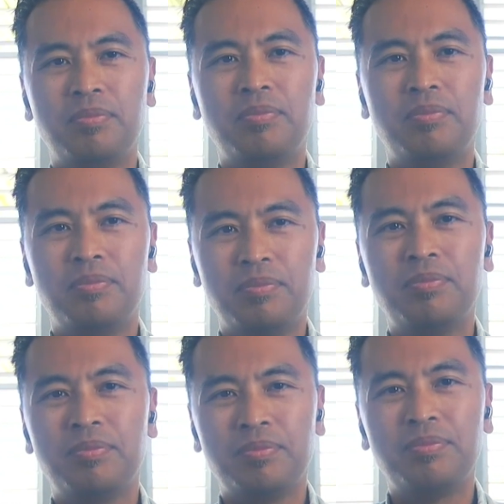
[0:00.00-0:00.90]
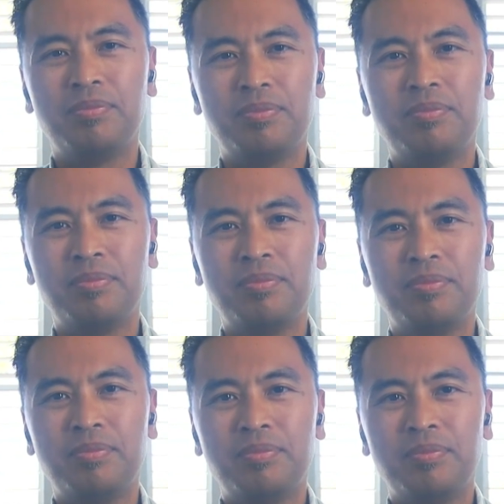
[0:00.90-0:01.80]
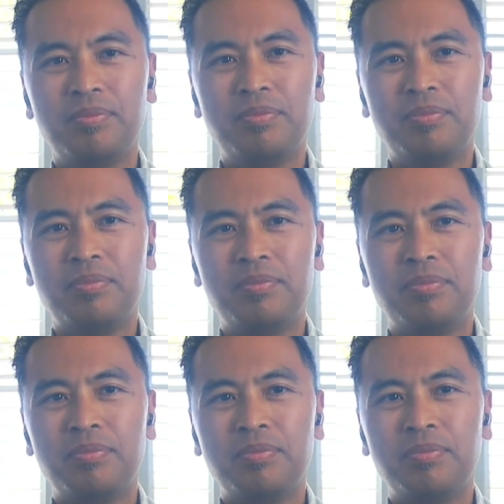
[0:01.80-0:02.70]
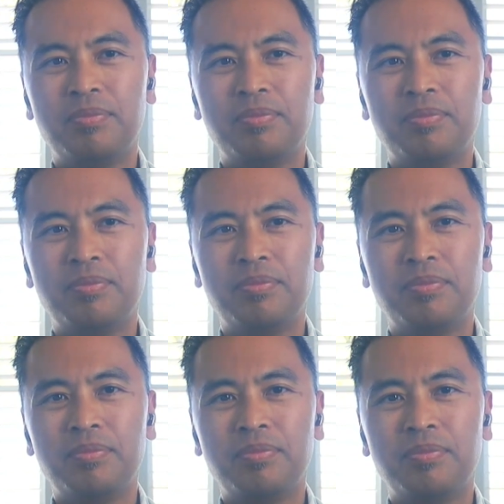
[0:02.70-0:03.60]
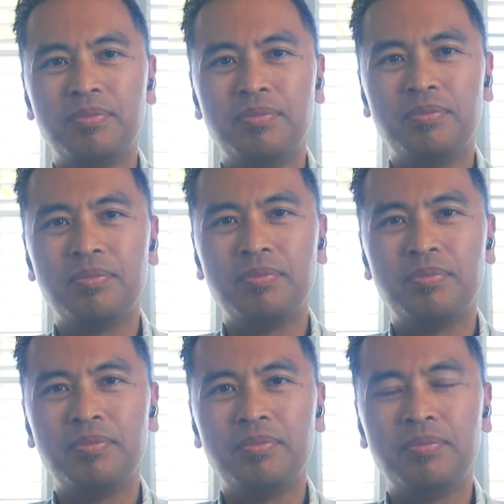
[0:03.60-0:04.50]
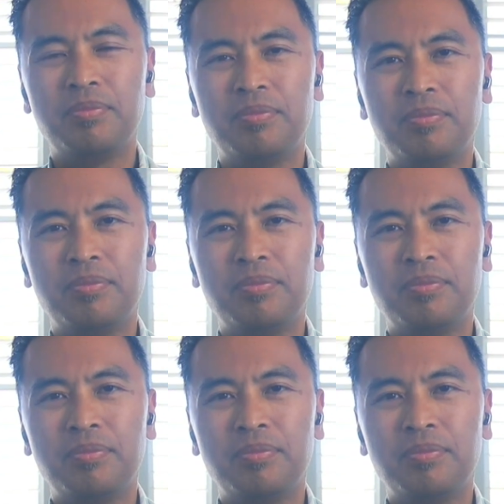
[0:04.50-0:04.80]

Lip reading: This person isn't speaking.